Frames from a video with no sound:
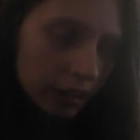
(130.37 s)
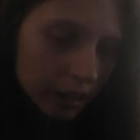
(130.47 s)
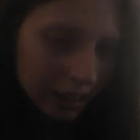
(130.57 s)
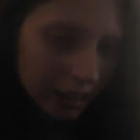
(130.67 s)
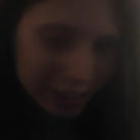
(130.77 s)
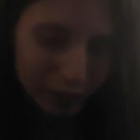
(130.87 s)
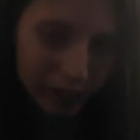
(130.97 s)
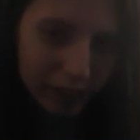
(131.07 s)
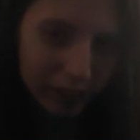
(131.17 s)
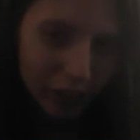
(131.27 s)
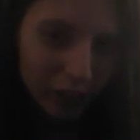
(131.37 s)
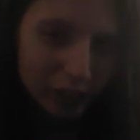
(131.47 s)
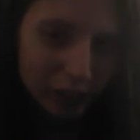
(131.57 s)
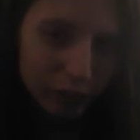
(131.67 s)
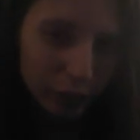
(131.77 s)
It's very hard
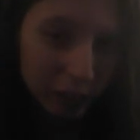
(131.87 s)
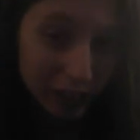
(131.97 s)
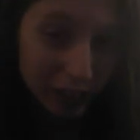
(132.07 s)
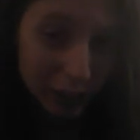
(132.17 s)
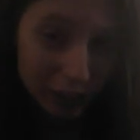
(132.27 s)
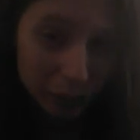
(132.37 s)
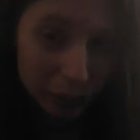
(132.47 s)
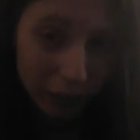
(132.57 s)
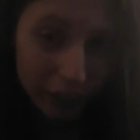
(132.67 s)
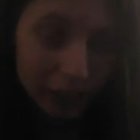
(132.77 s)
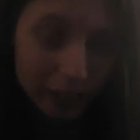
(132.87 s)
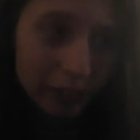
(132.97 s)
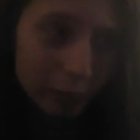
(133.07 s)
for me to explain.